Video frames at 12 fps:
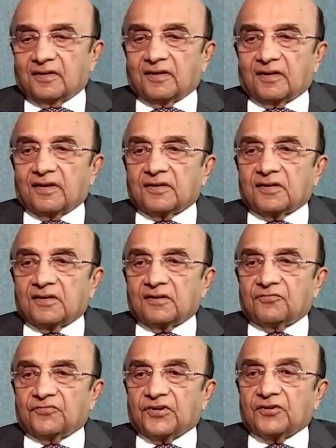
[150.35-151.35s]
And
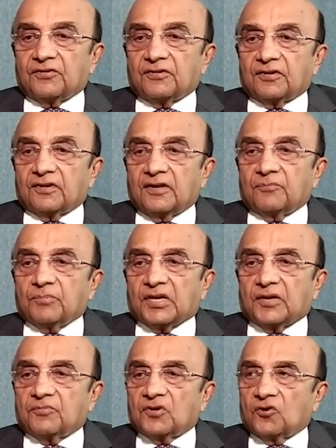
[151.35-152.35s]
he went and
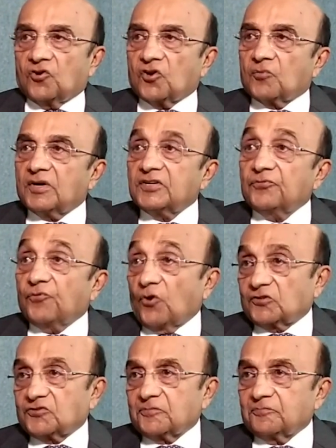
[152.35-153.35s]
became a lawyer by
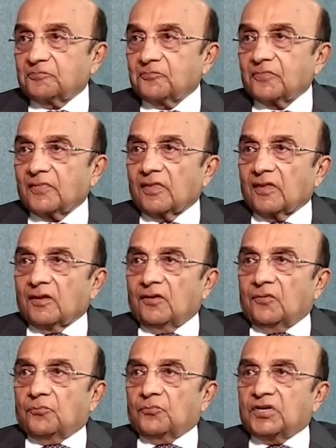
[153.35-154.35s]
default.
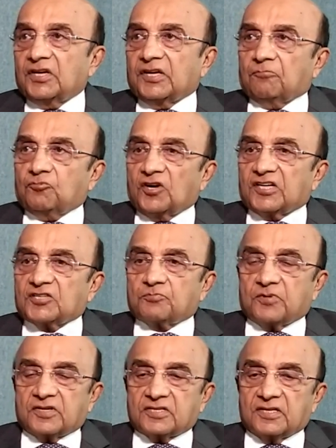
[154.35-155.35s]
But he kept on
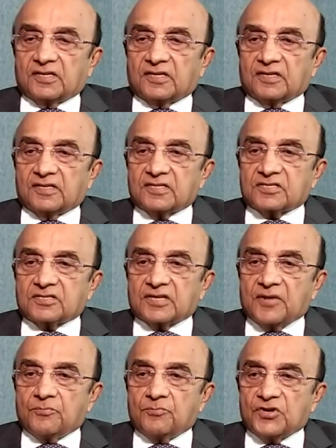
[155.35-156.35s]
expressing his
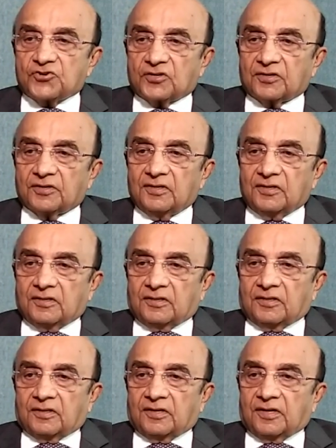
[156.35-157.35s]
ambition
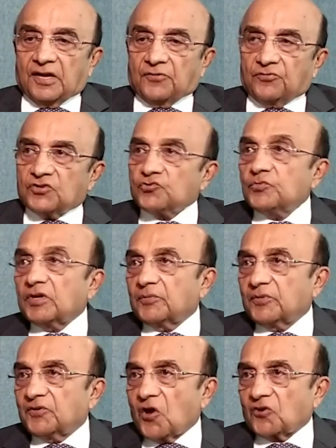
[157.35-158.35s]
that I wish you
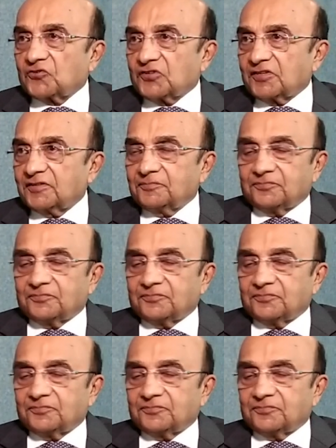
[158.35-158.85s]
become a doctor.